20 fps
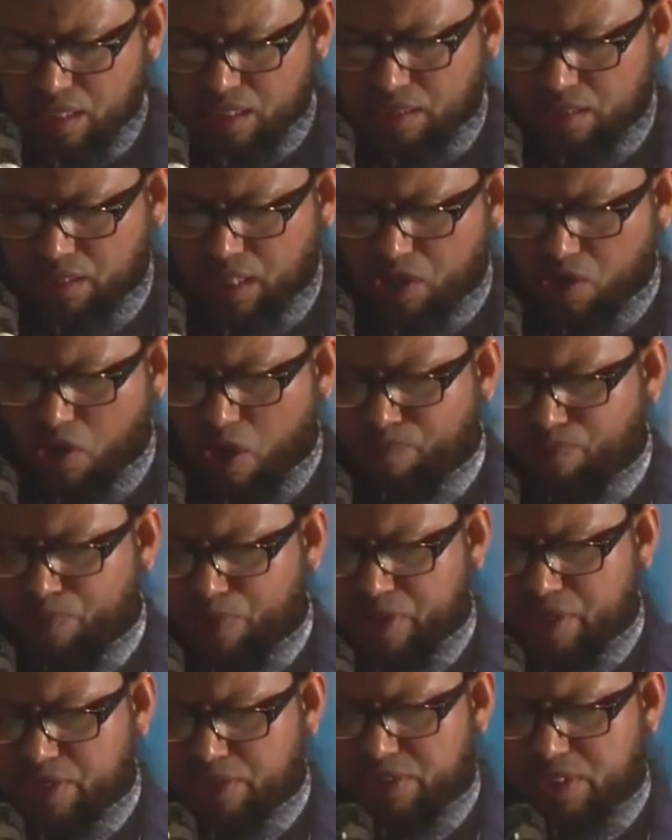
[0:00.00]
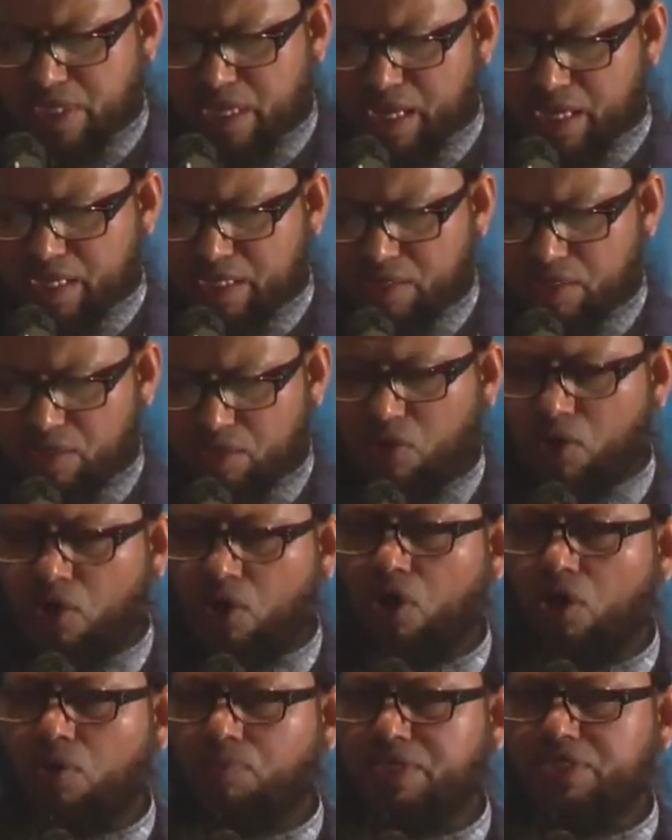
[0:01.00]
The companion said,
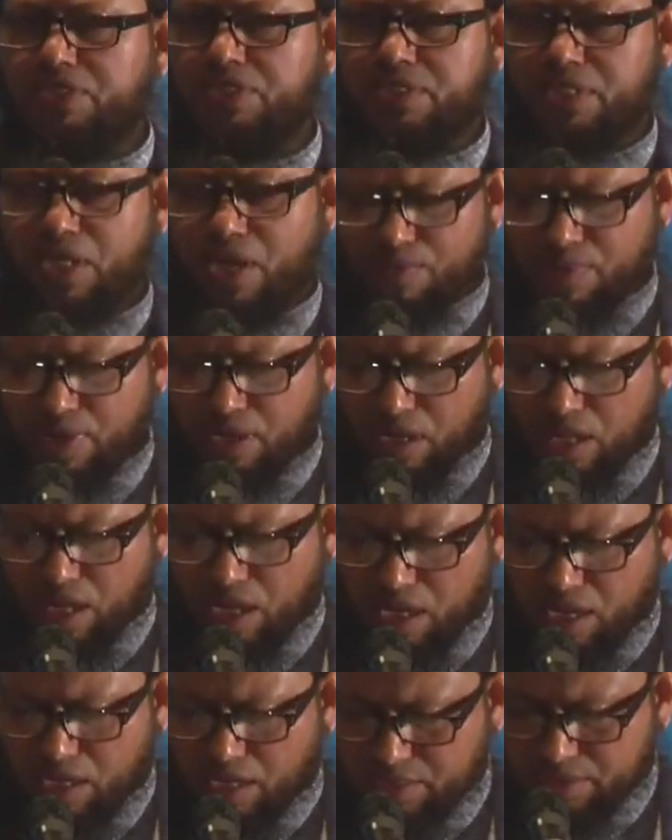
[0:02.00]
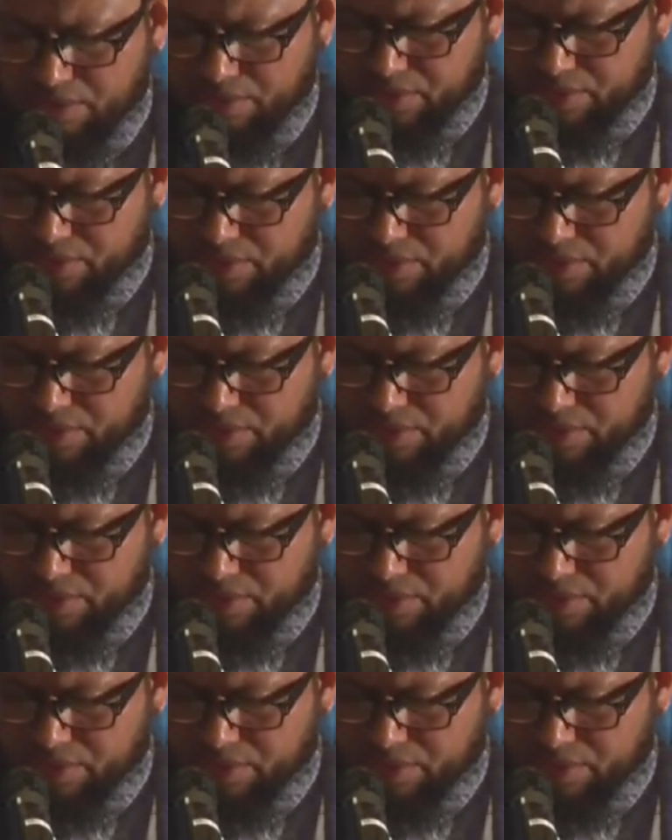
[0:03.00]
O Messenger of Allah,